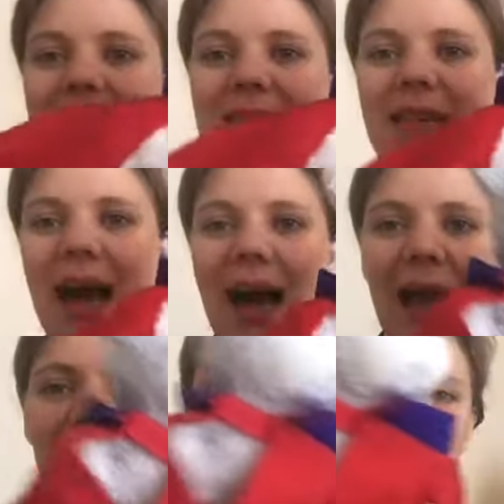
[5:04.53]

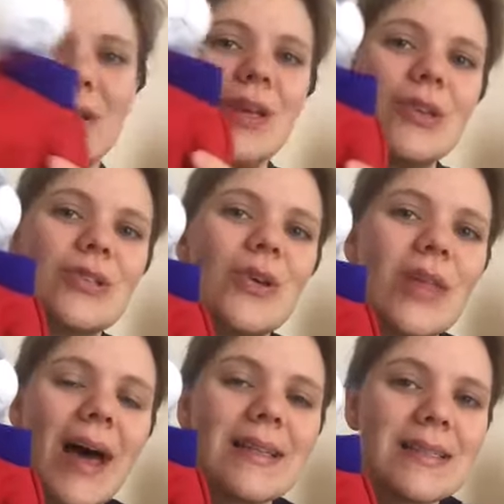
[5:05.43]
town. So
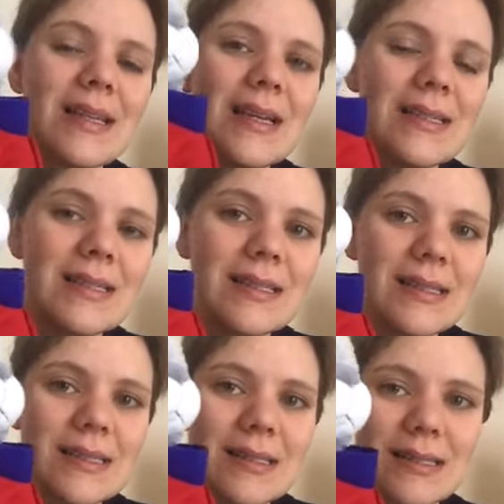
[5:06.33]
that's
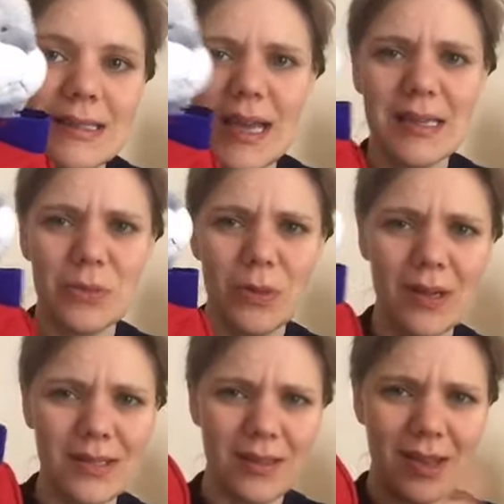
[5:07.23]
six
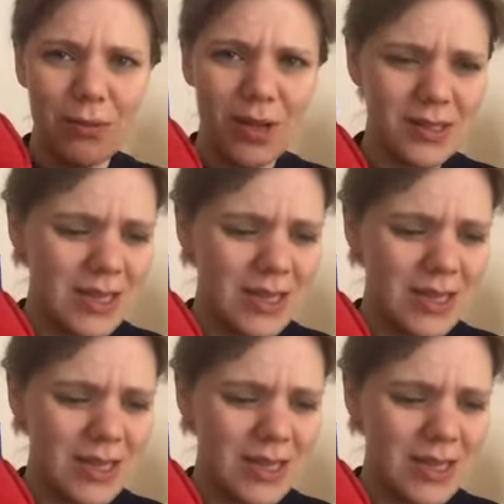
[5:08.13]
words, I think it was.